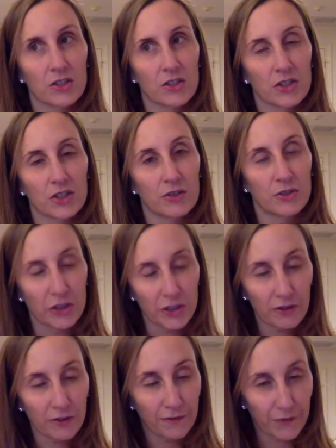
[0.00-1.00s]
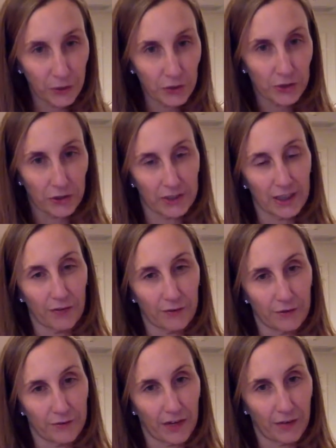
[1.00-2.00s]
So do your future self
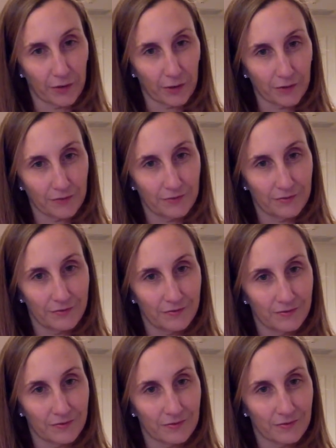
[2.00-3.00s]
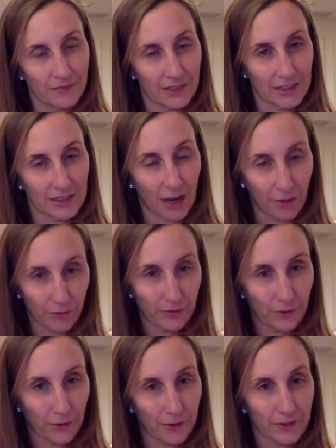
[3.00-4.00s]
a favor, the self of
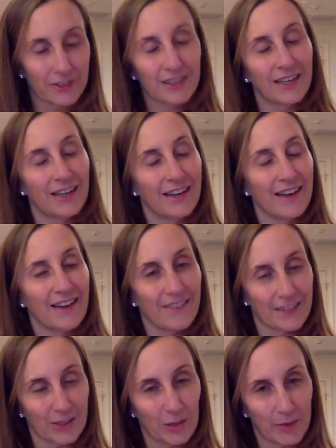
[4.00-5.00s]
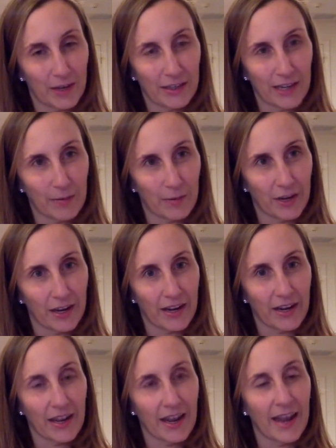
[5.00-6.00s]
yours that's going to be on Labor
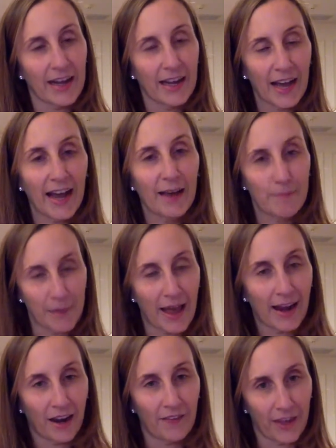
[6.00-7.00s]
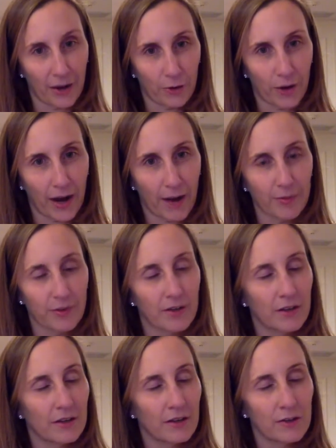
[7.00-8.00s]
Day, and cut back on that crap.
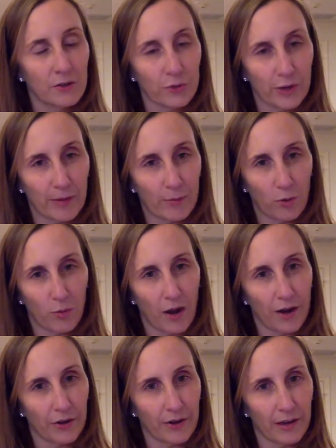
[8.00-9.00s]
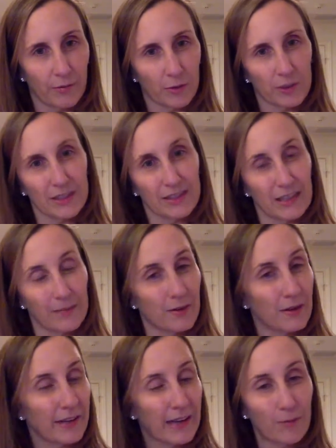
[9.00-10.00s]
Drink more water. Get more sleep.
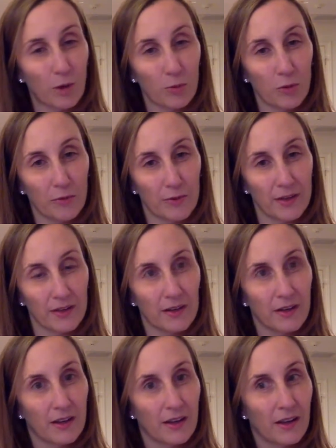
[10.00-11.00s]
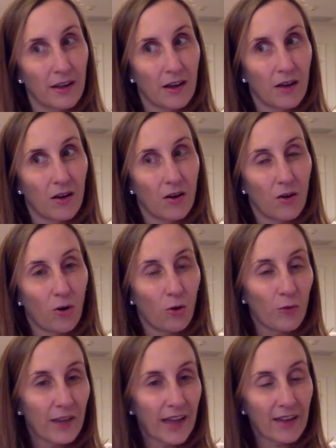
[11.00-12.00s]
Get more movement.
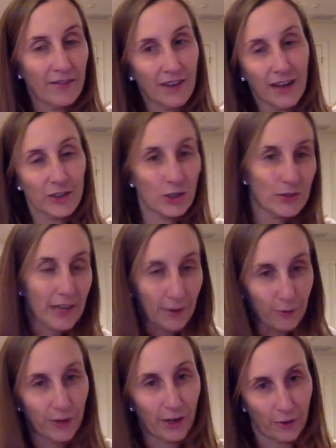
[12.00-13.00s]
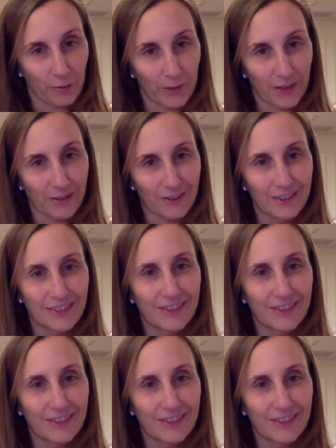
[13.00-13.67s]
Only have nachos every other meal.